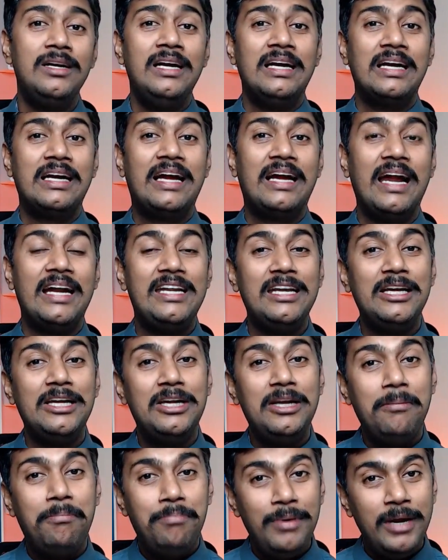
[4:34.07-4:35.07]
getting
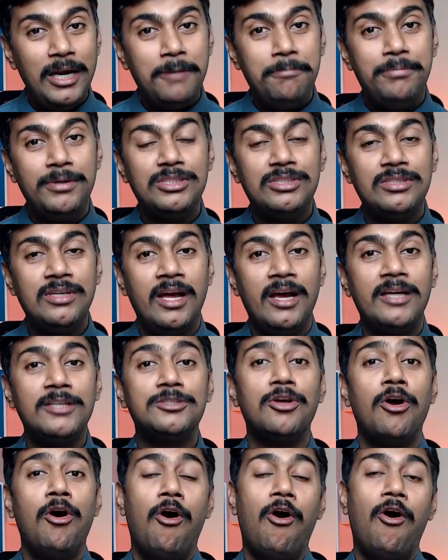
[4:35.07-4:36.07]
repeat business
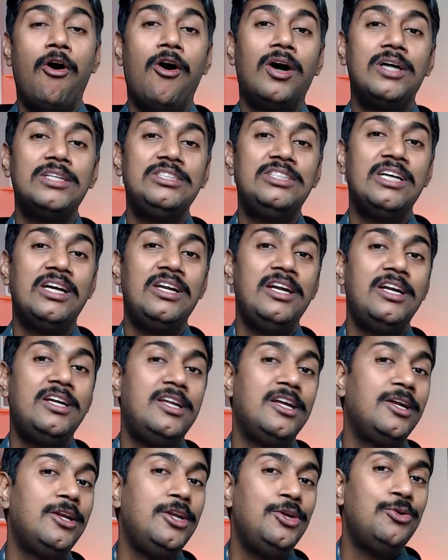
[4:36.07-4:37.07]
or
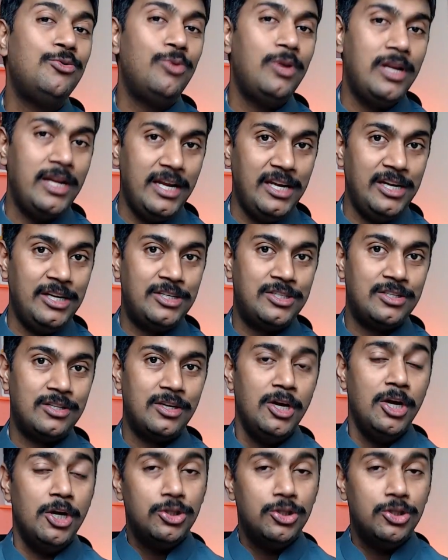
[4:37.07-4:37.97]
generating new leads.